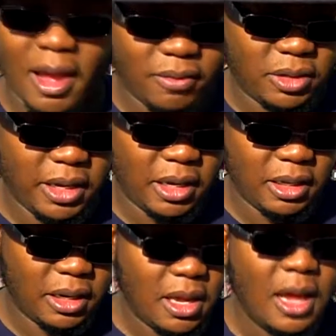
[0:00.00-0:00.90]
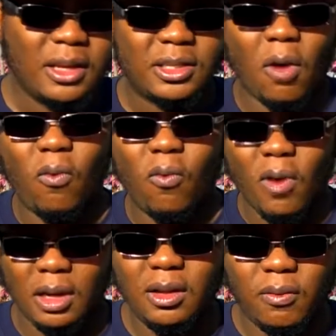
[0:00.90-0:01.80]
hours to get it done. So
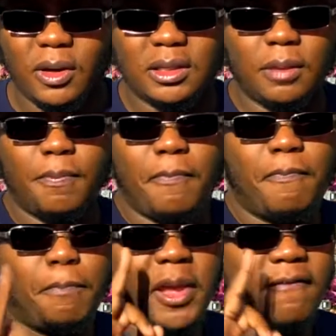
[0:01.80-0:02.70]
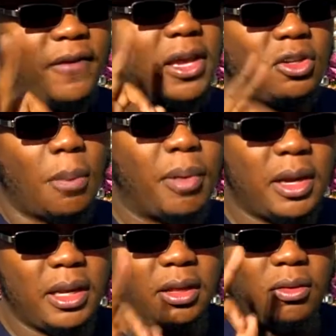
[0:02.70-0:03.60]
one of them was to be, feed your
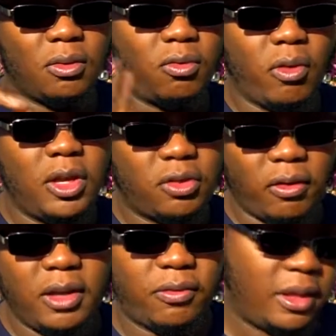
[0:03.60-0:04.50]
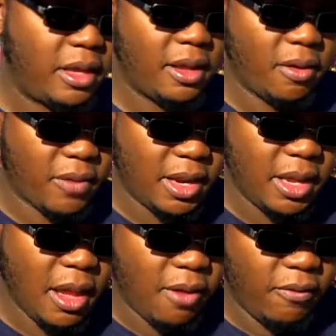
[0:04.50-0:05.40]
buddy three treats. We did that
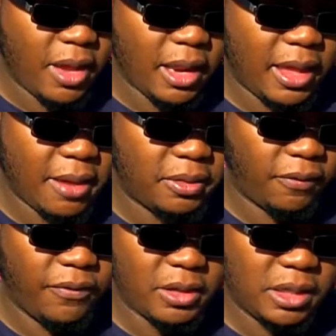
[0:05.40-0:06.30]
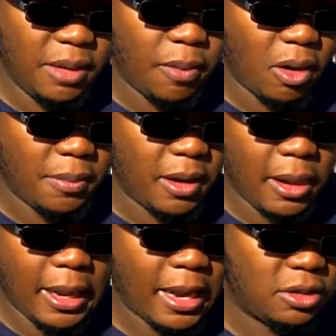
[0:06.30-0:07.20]
already. We got to capture fifteen Pokemon,
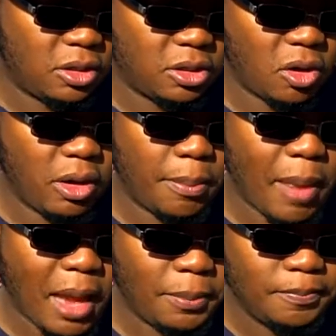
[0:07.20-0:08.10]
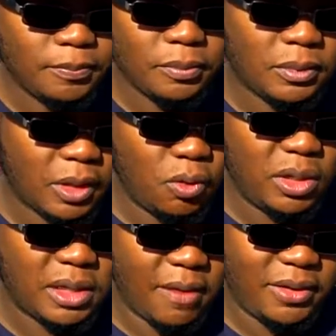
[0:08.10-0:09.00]
and as you saw on the bottom, ooh,
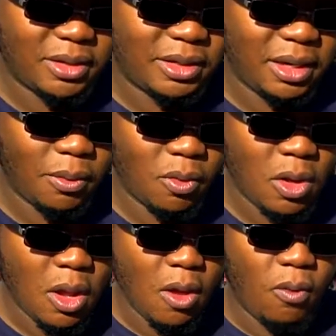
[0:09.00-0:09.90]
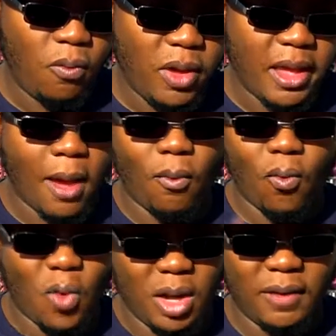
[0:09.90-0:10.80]
these I Vs are terrible. We got
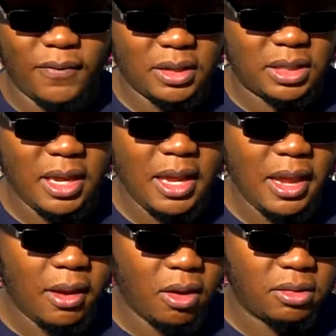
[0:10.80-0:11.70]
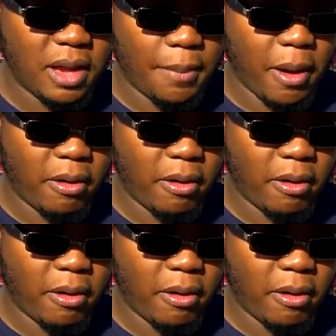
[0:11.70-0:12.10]
one of fifteen, and also got